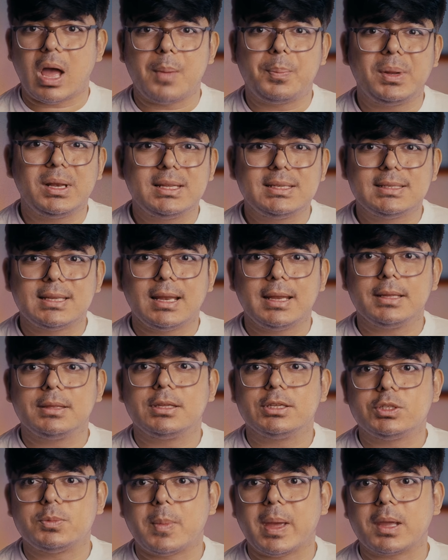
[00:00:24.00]
Apple is selling
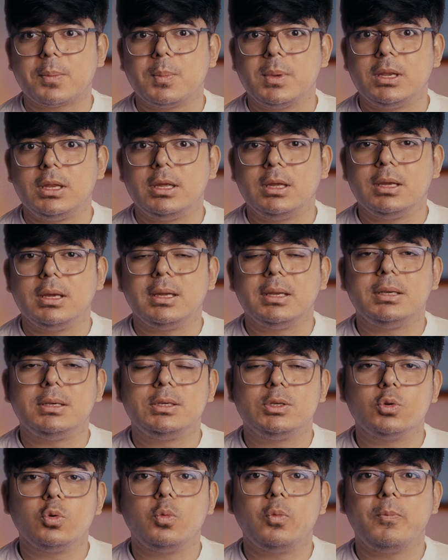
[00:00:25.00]
this Mac Mini in
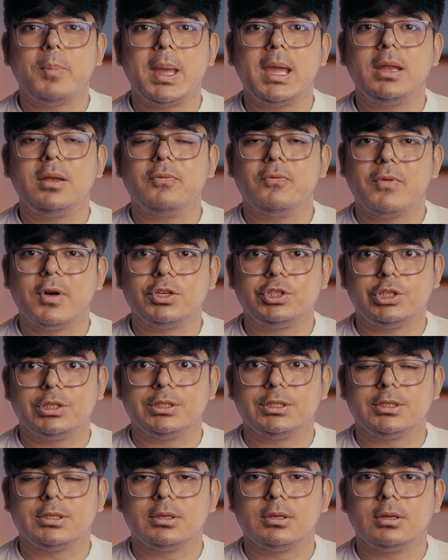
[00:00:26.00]
two main
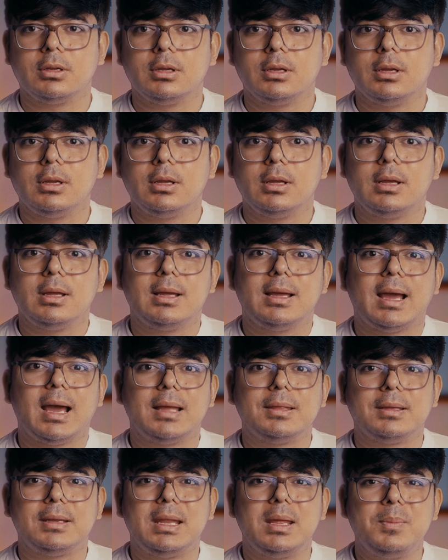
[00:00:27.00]
versions.
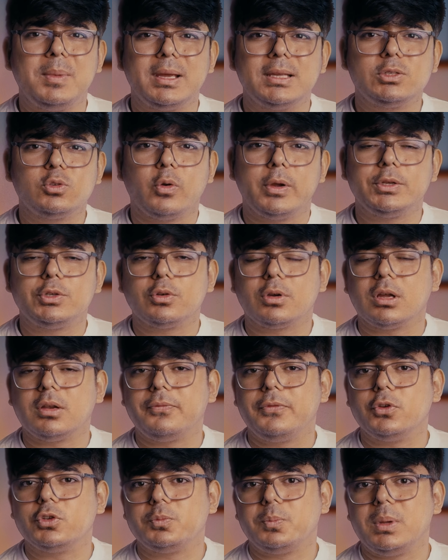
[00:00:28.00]
And the naming is going to
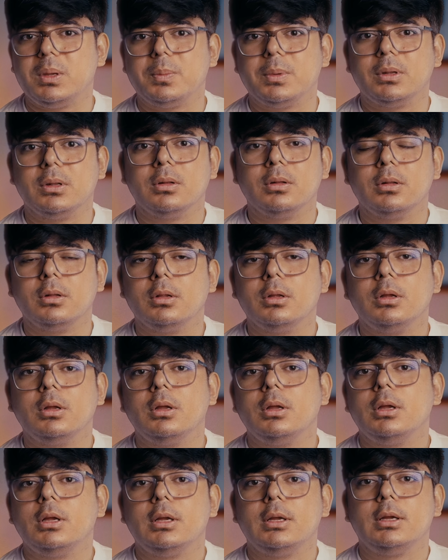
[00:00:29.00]
confuse people.
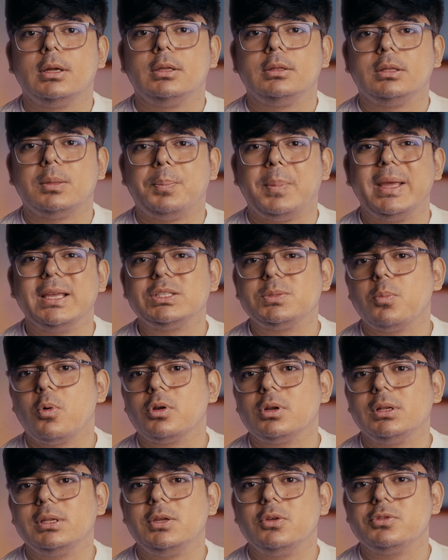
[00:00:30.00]
The base
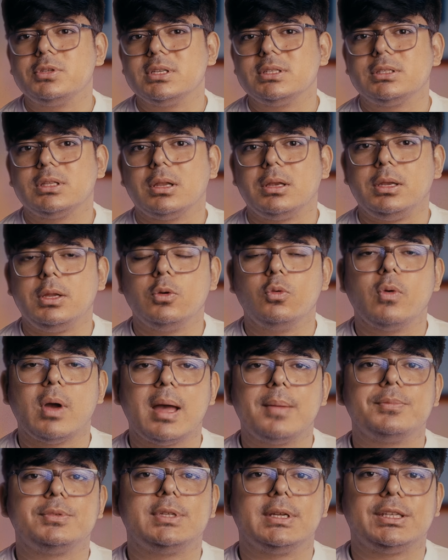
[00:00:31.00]
model uses the new
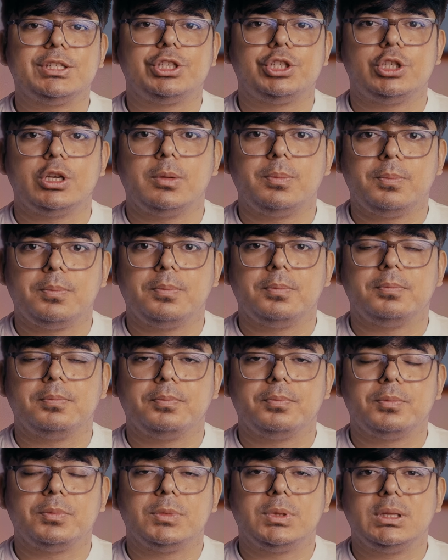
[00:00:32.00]
M6 chip.
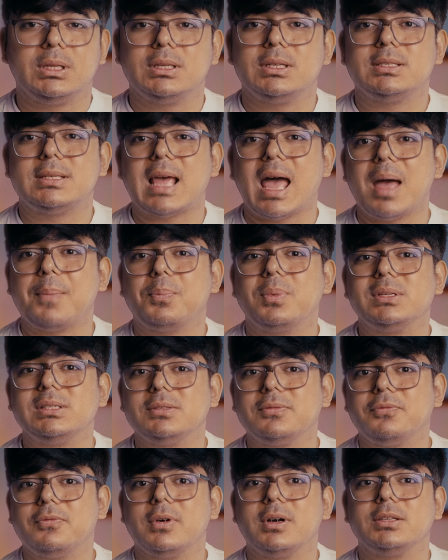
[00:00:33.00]
This is Apple's
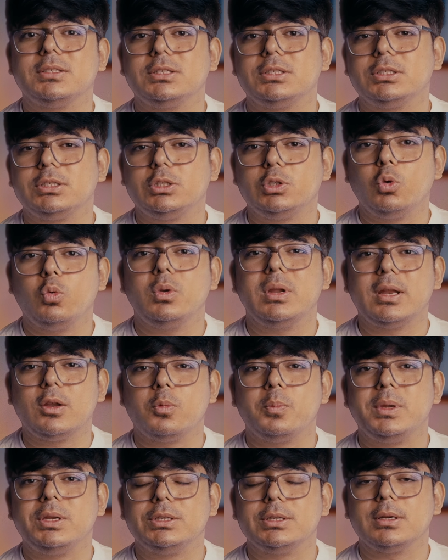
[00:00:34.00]
first
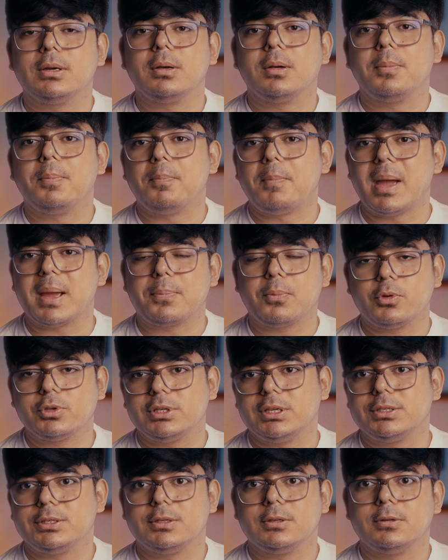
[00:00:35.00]
2nm Mac
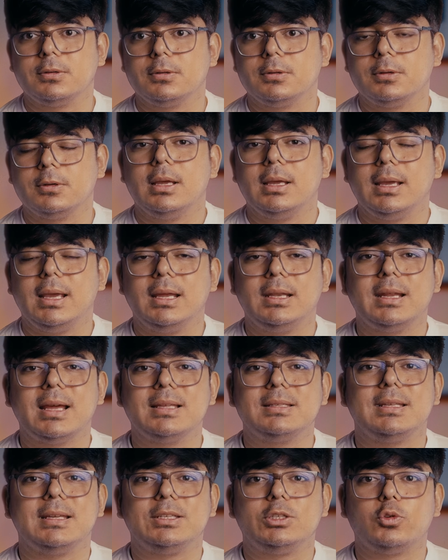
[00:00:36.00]
processor. It has a